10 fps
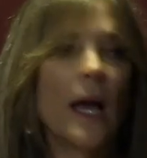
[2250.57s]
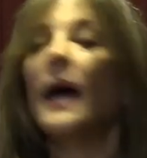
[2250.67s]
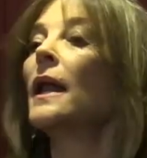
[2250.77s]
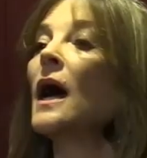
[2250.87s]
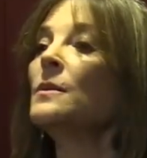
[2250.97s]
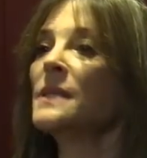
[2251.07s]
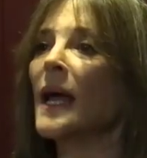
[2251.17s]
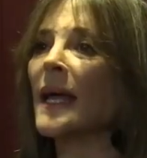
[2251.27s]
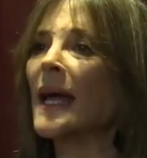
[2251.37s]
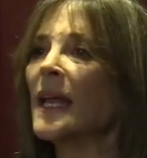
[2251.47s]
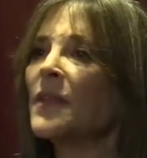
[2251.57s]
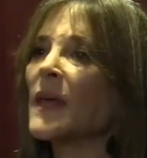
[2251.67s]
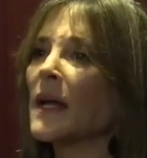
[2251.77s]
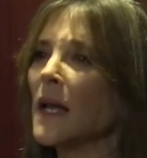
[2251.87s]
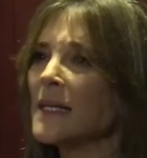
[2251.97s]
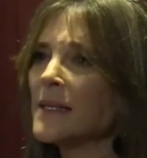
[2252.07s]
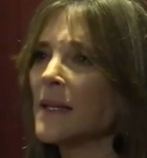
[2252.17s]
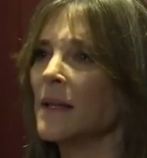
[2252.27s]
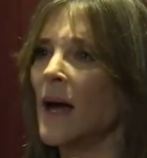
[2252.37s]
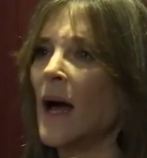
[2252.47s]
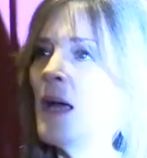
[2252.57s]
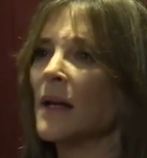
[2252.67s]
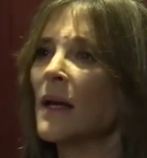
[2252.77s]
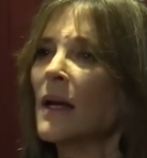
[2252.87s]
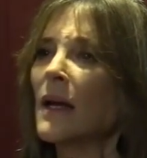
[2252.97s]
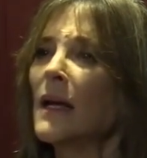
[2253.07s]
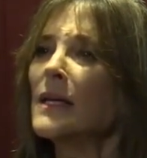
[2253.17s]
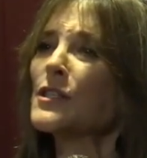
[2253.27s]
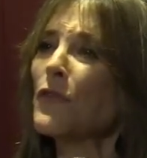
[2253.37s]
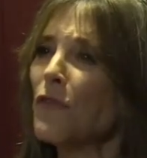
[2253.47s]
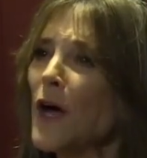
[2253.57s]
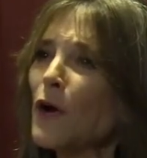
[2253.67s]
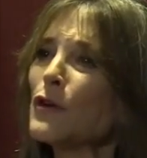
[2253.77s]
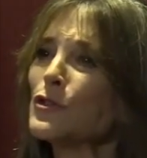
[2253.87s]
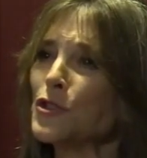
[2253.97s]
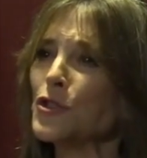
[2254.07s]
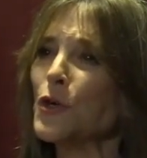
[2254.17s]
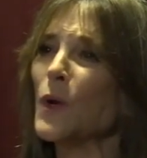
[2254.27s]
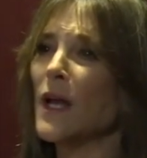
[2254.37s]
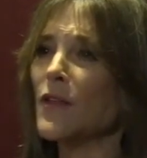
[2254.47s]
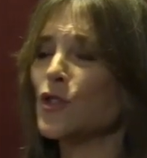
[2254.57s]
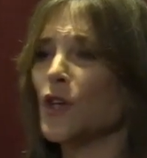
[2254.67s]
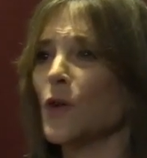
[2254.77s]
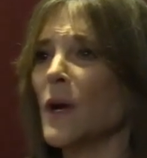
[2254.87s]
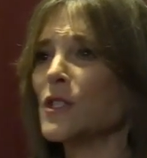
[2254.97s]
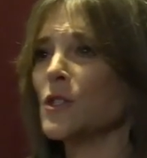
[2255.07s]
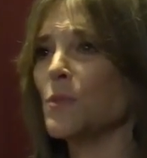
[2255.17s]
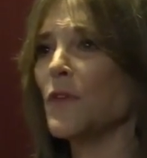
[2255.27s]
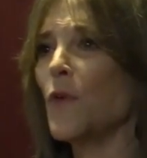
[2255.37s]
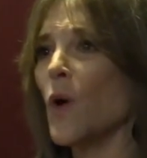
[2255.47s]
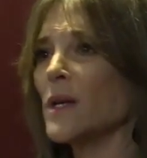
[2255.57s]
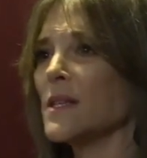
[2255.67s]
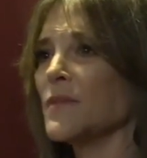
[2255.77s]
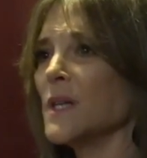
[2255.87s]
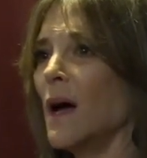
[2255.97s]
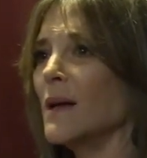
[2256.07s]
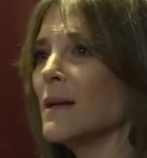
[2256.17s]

And I'm saying anything less than that is a failure to do what other generations before us have done.